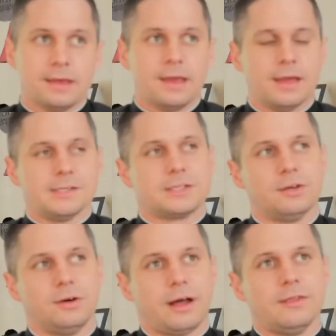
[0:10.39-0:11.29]
Yeah,
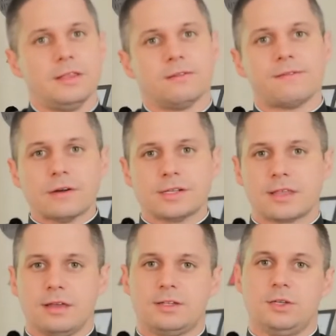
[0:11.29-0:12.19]
so I think the first
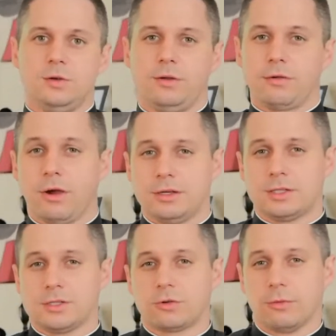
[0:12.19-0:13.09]
thing to do in regard
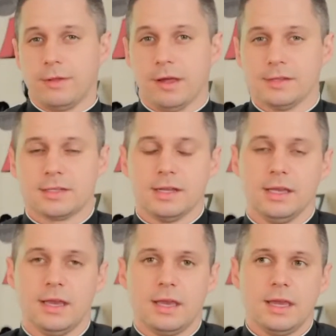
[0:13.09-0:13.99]
to
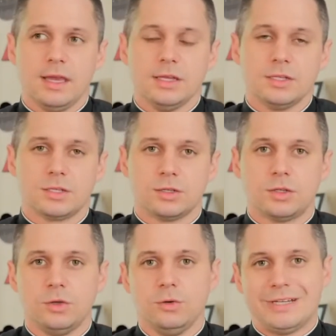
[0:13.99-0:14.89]
scrupulosity is
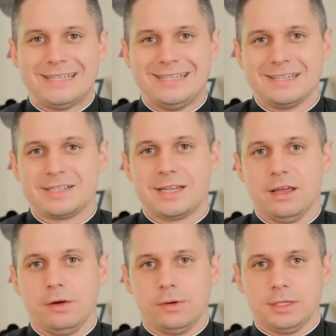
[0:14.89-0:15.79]
to
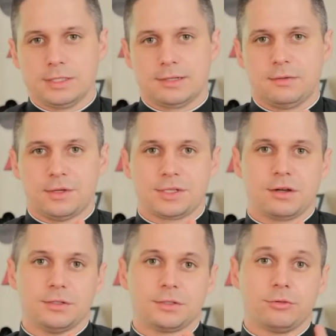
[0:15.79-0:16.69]
distinguish what's
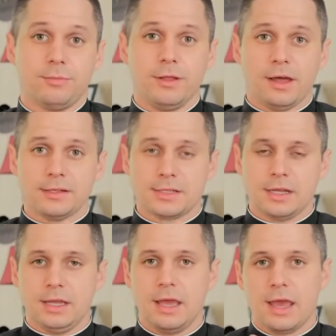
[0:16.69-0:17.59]
called
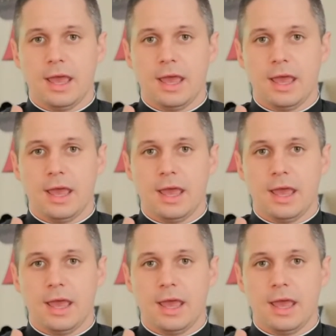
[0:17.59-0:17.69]
scrupulosity